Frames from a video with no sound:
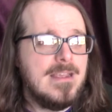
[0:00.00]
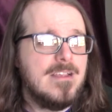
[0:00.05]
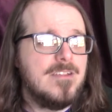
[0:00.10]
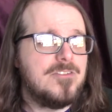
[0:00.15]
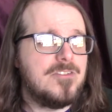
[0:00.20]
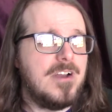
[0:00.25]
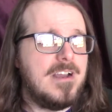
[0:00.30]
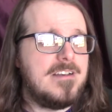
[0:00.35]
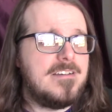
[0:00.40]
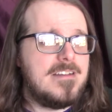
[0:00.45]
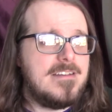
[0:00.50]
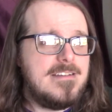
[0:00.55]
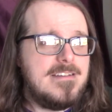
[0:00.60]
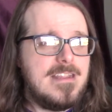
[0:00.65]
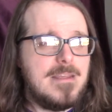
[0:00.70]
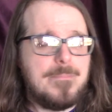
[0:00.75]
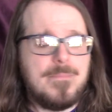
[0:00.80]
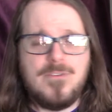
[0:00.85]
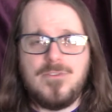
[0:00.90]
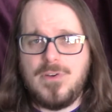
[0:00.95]
starting to
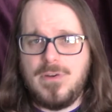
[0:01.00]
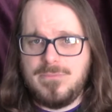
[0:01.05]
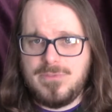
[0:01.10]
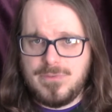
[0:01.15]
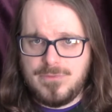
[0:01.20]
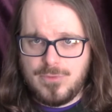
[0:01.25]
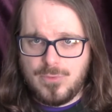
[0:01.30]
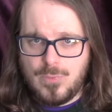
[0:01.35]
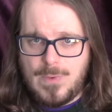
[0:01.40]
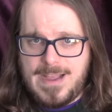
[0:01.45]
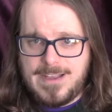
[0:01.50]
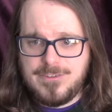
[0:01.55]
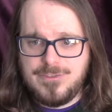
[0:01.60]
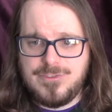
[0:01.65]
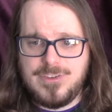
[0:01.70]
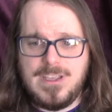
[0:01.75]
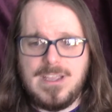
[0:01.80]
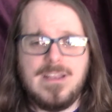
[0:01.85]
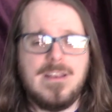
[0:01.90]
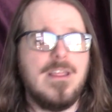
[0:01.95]
dip in terms of
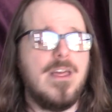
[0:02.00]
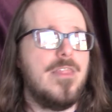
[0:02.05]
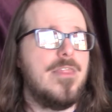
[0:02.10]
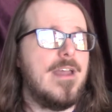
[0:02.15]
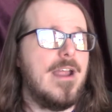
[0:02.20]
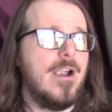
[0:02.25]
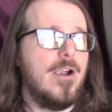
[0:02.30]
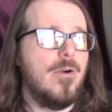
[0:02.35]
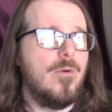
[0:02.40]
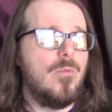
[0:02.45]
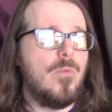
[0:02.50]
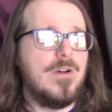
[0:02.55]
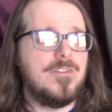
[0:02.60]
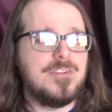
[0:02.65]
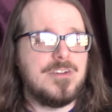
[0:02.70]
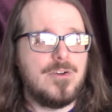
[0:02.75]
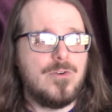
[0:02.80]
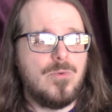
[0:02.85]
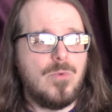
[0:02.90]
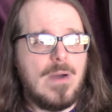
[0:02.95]
direction, there
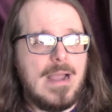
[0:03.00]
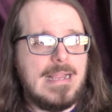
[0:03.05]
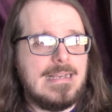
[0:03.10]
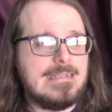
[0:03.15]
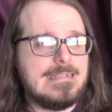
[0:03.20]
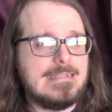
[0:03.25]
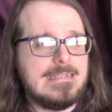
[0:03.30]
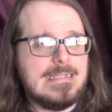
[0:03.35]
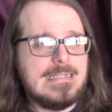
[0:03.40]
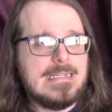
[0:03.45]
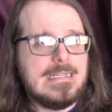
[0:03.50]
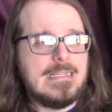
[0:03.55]
wasn't quite,